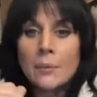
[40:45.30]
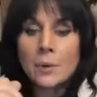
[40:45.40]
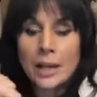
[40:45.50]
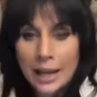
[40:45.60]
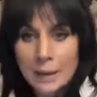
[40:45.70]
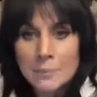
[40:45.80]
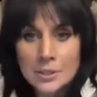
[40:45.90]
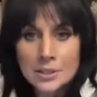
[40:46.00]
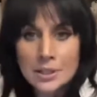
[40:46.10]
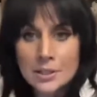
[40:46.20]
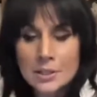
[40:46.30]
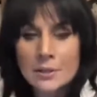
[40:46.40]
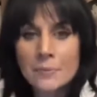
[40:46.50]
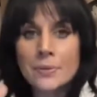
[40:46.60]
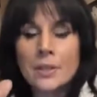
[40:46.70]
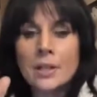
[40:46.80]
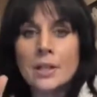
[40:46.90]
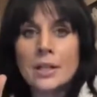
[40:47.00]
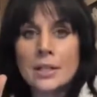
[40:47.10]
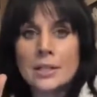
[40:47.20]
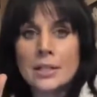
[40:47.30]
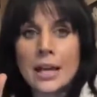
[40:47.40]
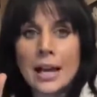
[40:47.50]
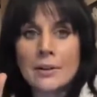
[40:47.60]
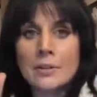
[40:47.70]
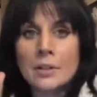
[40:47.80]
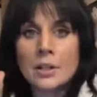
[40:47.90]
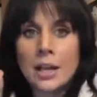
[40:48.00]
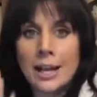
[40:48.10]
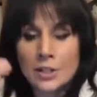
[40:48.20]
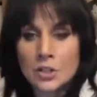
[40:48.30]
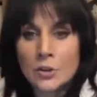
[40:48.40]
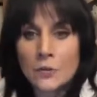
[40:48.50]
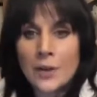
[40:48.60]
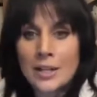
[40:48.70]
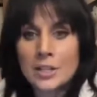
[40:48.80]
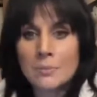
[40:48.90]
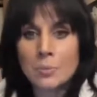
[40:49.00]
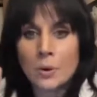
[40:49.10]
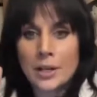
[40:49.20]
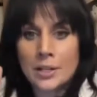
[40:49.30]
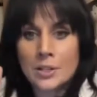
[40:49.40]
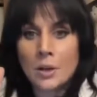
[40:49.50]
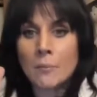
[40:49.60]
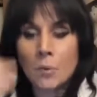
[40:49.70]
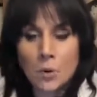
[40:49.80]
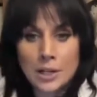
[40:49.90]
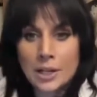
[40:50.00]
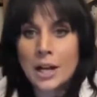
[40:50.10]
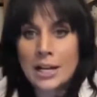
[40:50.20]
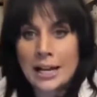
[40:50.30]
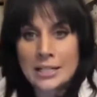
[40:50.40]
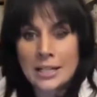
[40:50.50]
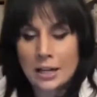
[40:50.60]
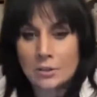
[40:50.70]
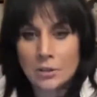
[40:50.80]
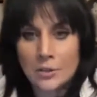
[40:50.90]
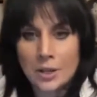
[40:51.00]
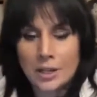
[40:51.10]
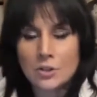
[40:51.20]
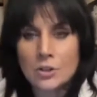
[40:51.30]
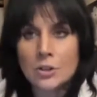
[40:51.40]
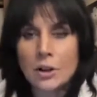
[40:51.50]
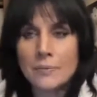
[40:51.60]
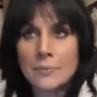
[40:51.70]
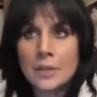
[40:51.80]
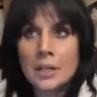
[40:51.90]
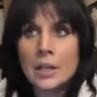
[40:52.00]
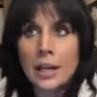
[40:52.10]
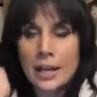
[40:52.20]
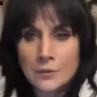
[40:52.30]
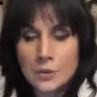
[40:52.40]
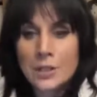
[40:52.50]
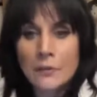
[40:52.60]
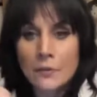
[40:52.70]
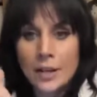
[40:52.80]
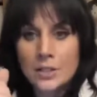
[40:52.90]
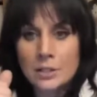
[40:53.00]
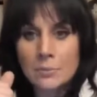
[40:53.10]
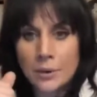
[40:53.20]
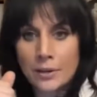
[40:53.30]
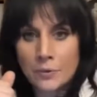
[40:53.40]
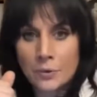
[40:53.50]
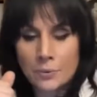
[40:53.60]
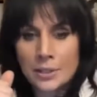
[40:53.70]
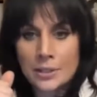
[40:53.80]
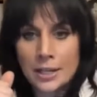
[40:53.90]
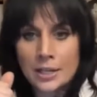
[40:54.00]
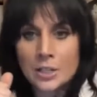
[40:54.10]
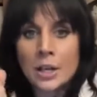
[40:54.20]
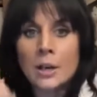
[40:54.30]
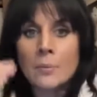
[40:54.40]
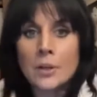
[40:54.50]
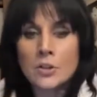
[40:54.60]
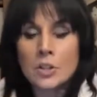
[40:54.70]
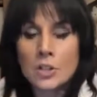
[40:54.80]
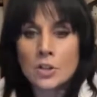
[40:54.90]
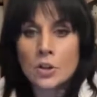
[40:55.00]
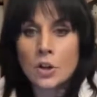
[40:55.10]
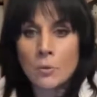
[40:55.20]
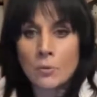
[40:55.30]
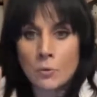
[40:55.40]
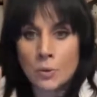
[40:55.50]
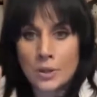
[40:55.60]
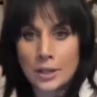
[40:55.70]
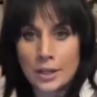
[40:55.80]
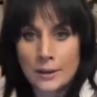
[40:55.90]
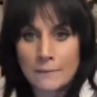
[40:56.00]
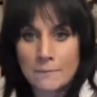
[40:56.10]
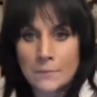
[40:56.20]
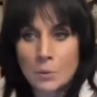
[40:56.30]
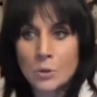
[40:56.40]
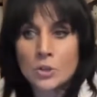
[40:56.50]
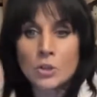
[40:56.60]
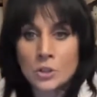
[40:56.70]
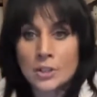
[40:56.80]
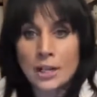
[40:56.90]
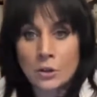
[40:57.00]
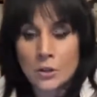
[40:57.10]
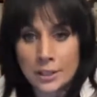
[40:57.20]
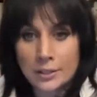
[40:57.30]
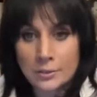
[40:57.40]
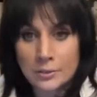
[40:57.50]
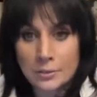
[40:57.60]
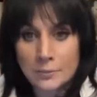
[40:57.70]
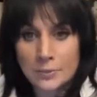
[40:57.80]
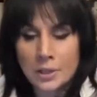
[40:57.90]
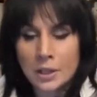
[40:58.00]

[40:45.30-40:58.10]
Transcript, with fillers: And what happens is, is that Esther fasts and prays. Mordecai has sackcloth and ashes on. After they fast and pray for three days, because she's going to go before the king, which could get her killed.